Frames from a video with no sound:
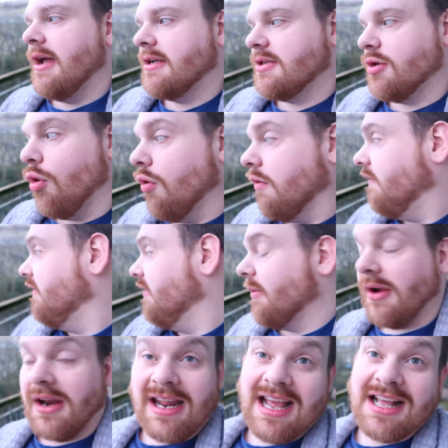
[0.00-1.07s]
So hopefully
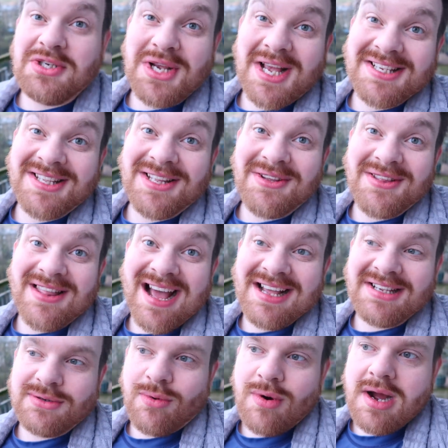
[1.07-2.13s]
we're gonna get a chance to do that
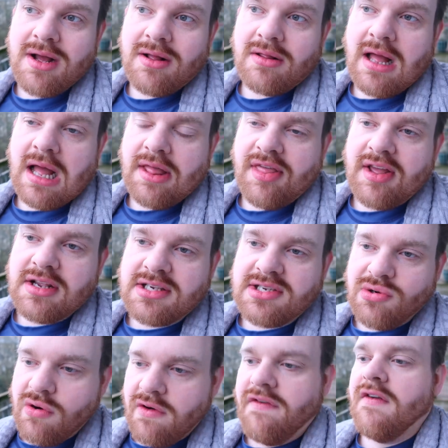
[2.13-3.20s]
as well. I think
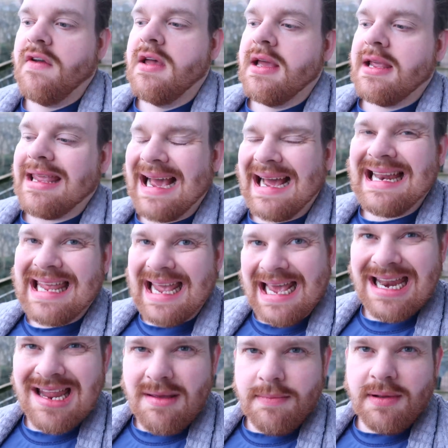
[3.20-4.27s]
Soph can't get
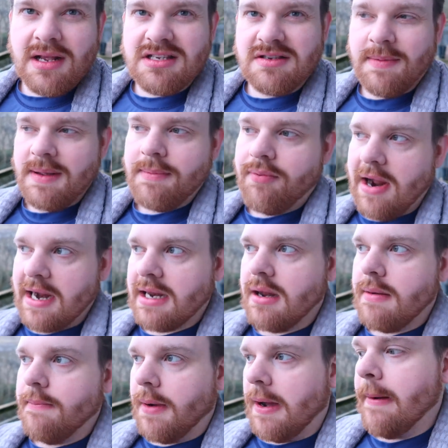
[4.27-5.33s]
in it because of being
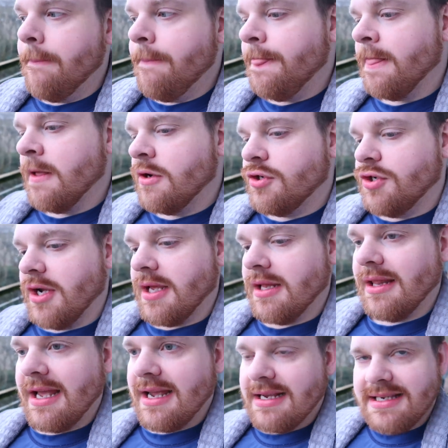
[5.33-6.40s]
pregnant, but she
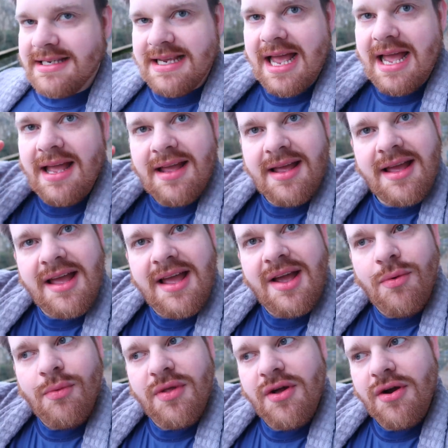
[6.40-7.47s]
can like sit
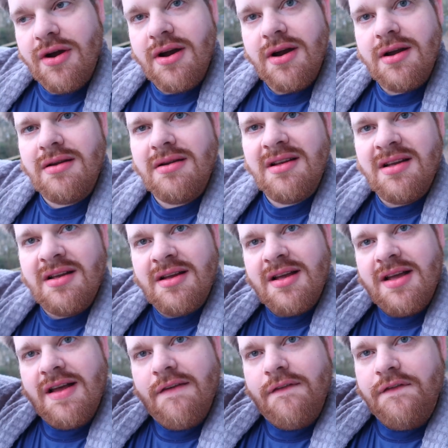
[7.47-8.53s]
with her
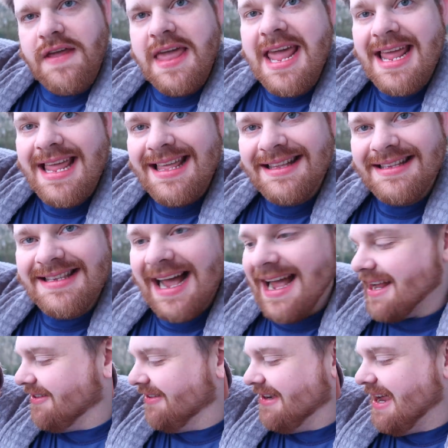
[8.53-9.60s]
feet
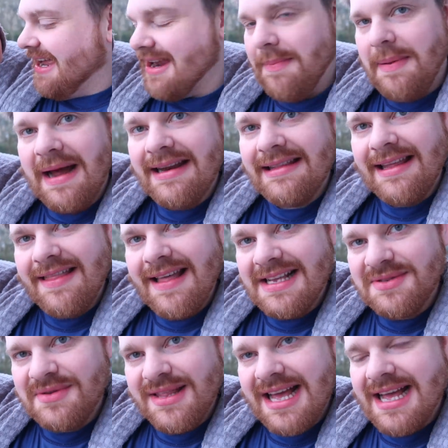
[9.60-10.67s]
dangling in, apparently
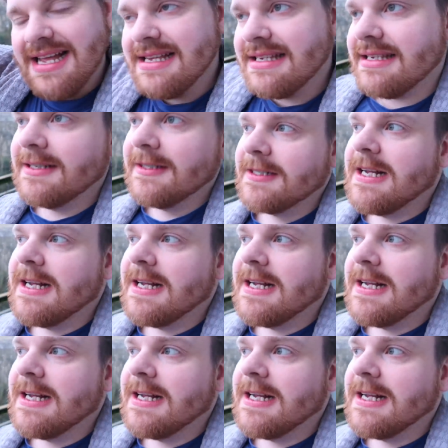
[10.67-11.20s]
that's what that is.